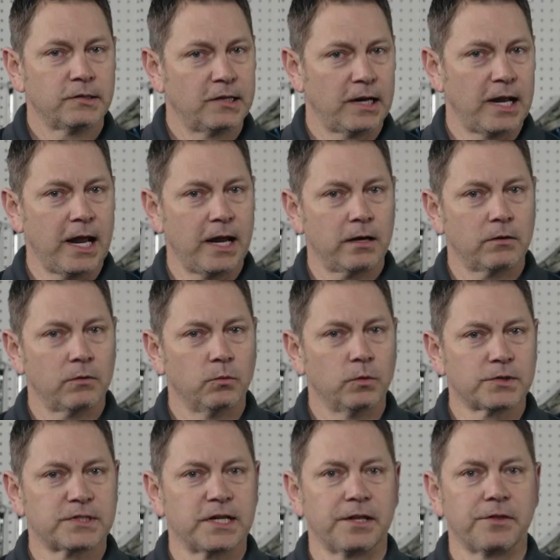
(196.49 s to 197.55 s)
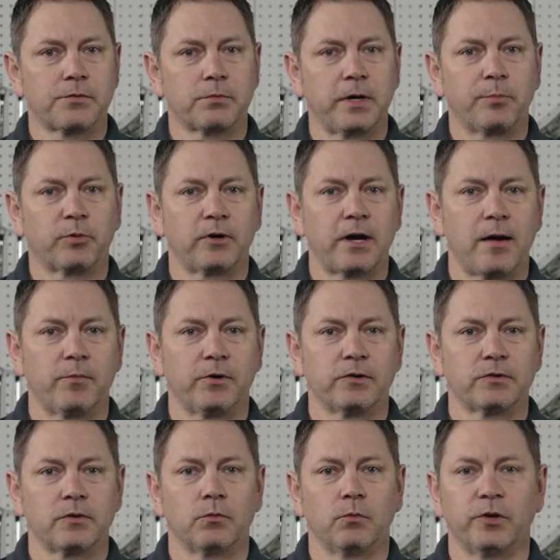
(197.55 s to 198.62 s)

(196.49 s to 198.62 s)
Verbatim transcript: Today, we'll set three parameters,